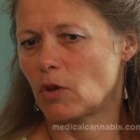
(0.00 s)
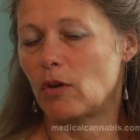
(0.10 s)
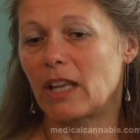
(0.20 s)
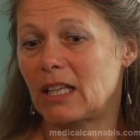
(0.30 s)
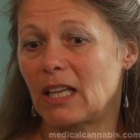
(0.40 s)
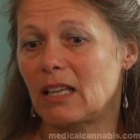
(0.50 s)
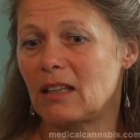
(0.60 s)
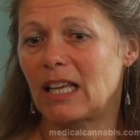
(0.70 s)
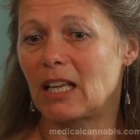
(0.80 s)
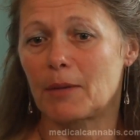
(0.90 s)
Oh, they can
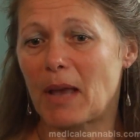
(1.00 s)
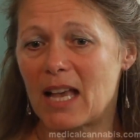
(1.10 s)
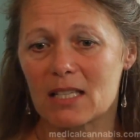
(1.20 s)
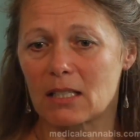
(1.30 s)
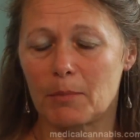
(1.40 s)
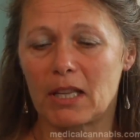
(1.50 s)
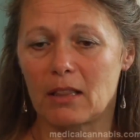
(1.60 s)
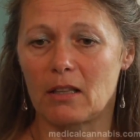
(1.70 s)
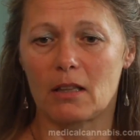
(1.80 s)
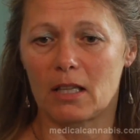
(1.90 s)
they can get past it. I
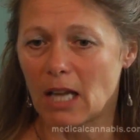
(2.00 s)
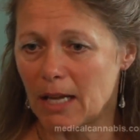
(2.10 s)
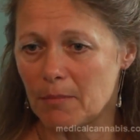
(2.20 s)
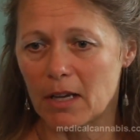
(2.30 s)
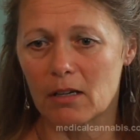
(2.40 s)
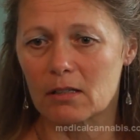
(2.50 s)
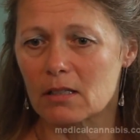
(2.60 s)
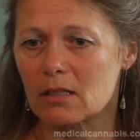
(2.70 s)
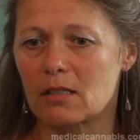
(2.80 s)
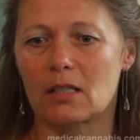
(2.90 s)
mean, the, the
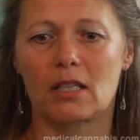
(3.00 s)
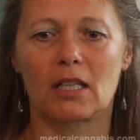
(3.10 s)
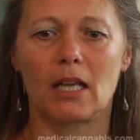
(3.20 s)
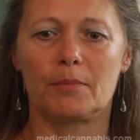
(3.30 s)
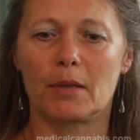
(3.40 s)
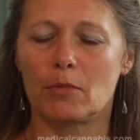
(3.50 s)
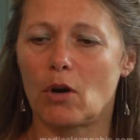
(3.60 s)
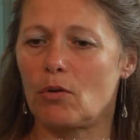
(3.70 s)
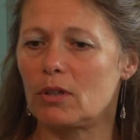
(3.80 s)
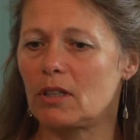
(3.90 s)
nightmares keep them
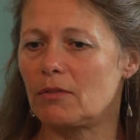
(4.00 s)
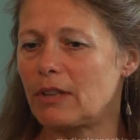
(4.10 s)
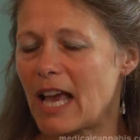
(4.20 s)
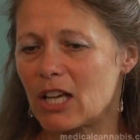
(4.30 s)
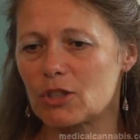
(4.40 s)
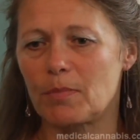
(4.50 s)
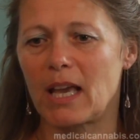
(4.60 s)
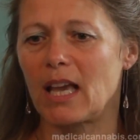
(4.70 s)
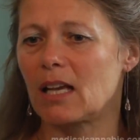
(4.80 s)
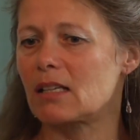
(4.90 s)
going. The
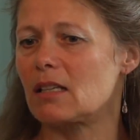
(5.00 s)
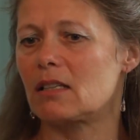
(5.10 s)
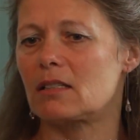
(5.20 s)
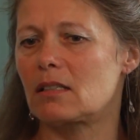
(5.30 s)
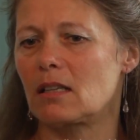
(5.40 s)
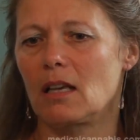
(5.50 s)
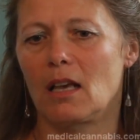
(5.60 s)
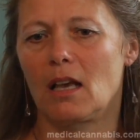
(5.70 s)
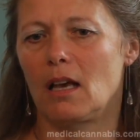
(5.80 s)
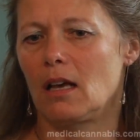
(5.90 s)
flashbacks. It's
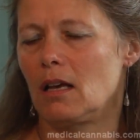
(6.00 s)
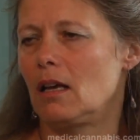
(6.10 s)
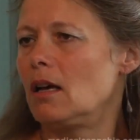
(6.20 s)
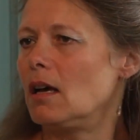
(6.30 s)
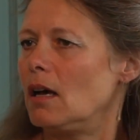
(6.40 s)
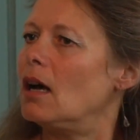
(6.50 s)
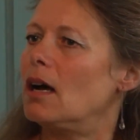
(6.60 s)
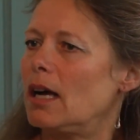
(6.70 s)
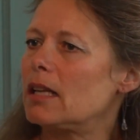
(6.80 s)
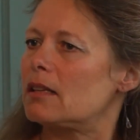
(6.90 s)

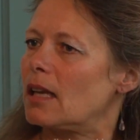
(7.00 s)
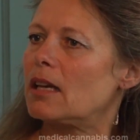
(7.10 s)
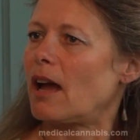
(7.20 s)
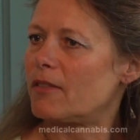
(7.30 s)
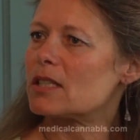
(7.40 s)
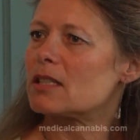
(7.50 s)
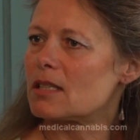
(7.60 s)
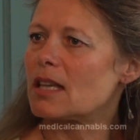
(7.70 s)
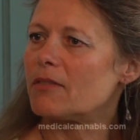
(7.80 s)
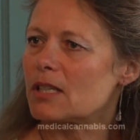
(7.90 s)
it, it obviously
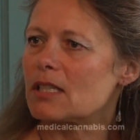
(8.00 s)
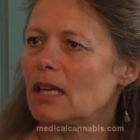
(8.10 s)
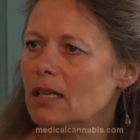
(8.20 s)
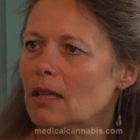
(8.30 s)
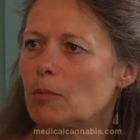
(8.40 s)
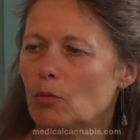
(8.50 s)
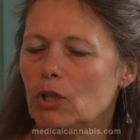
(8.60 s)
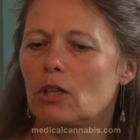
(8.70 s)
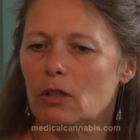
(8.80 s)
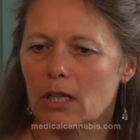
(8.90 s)
is devastating. I mean,
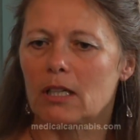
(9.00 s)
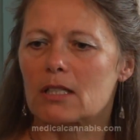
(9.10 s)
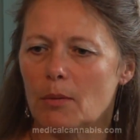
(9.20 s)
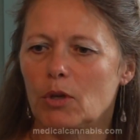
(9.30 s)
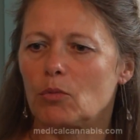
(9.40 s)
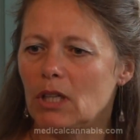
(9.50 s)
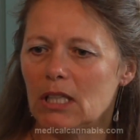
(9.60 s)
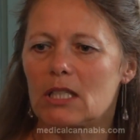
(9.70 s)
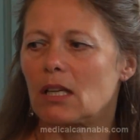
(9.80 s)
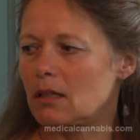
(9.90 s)
when you're looking at someone
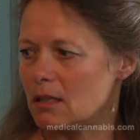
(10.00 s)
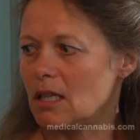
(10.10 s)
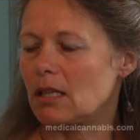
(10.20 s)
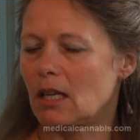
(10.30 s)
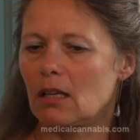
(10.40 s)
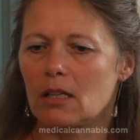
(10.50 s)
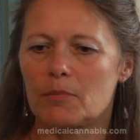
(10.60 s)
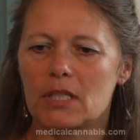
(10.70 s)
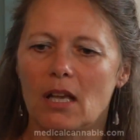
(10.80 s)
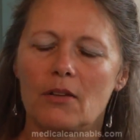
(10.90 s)
willing to, to kill
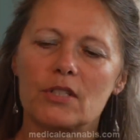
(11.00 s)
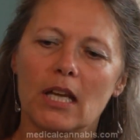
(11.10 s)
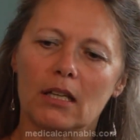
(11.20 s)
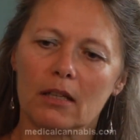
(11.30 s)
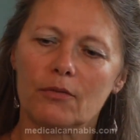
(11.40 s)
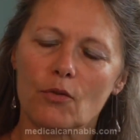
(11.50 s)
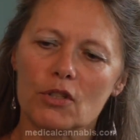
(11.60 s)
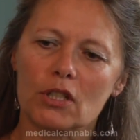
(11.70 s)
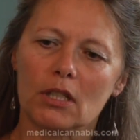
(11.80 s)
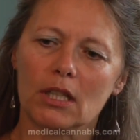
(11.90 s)
themselves, and
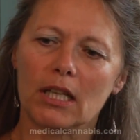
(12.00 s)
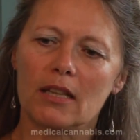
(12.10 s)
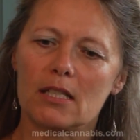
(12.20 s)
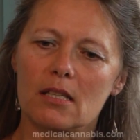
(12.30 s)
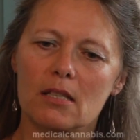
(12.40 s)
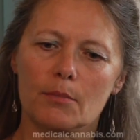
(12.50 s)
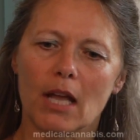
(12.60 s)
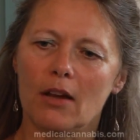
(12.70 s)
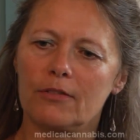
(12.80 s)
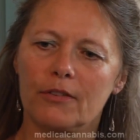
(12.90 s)
unfortunately, the system
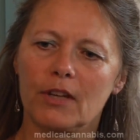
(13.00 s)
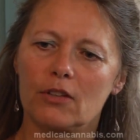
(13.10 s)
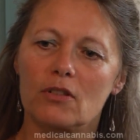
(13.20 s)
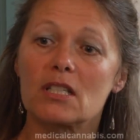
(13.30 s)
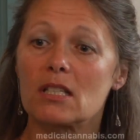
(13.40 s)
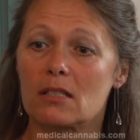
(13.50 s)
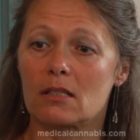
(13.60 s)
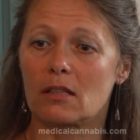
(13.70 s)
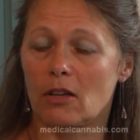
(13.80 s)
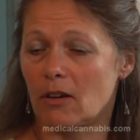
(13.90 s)
now for veterans
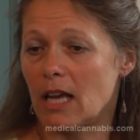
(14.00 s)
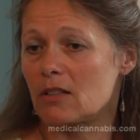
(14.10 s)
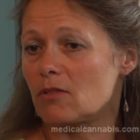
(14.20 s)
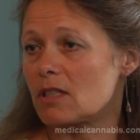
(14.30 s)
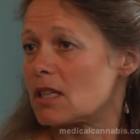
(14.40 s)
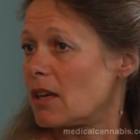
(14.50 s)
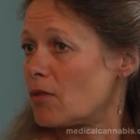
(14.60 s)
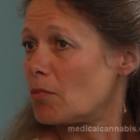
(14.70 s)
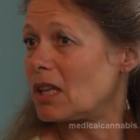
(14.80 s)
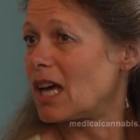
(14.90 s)
is their answer is to
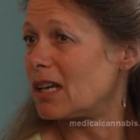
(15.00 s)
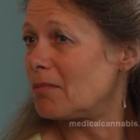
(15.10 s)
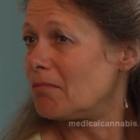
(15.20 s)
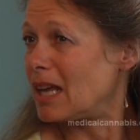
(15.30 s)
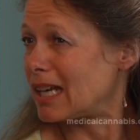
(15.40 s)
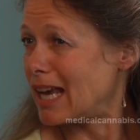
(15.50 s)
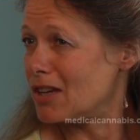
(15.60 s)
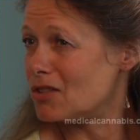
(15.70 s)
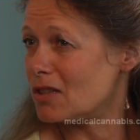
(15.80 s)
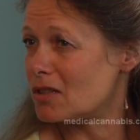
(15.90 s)
give them a lot of
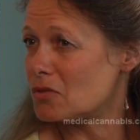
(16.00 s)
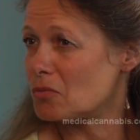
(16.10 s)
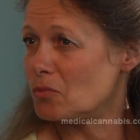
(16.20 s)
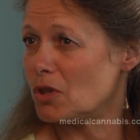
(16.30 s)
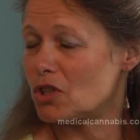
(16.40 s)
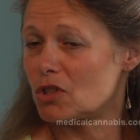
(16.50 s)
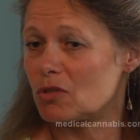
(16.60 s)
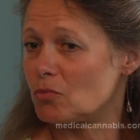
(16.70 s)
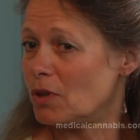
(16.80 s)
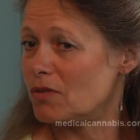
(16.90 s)
medications,
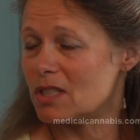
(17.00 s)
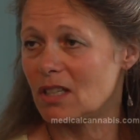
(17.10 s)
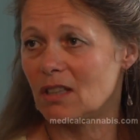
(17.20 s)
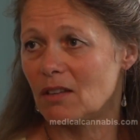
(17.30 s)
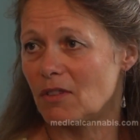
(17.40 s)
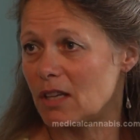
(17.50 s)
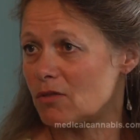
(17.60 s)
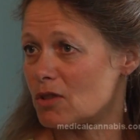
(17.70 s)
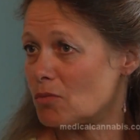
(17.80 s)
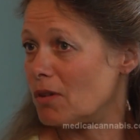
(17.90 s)
which we've seen the
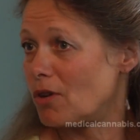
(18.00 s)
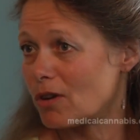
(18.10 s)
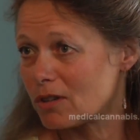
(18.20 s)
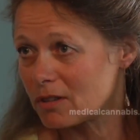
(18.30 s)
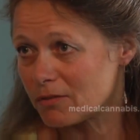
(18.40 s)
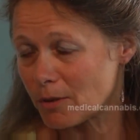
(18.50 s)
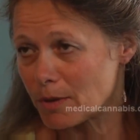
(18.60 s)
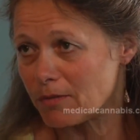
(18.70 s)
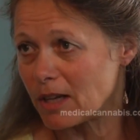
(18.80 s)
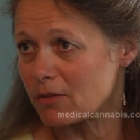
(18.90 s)
veterans, we've heard
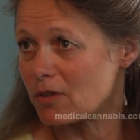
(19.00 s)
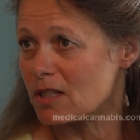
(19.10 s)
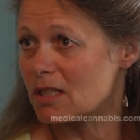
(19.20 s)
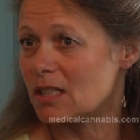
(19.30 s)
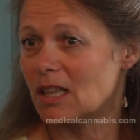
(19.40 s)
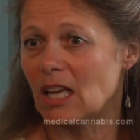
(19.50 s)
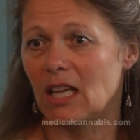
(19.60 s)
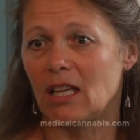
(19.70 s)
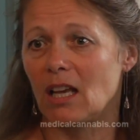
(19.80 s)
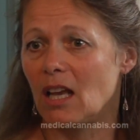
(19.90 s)
from the veterans.
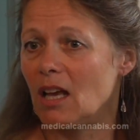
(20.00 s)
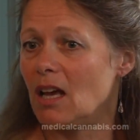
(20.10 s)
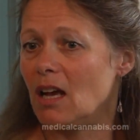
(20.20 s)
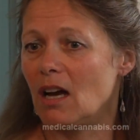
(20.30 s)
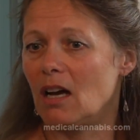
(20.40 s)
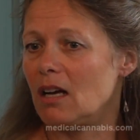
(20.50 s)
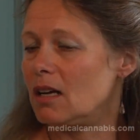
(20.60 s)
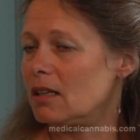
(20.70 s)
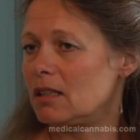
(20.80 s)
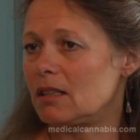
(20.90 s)
They,
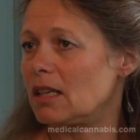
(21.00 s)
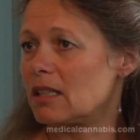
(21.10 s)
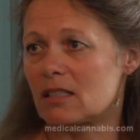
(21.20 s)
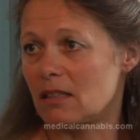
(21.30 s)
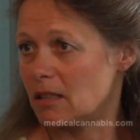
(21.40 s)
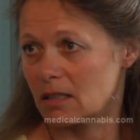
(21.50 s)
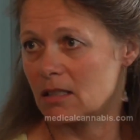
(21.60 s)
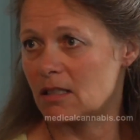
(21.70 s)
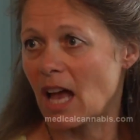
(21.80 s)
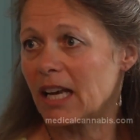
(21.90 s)
it, it's, the,
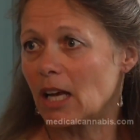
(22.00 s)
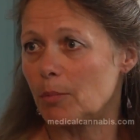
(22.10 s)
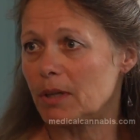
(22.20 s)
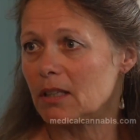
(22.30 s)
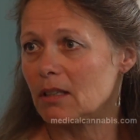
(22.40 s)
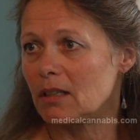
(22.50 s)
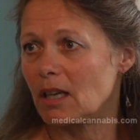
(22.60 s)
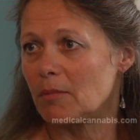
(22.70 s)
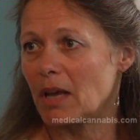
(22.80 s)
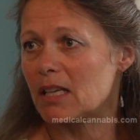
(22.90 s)
it's not helping it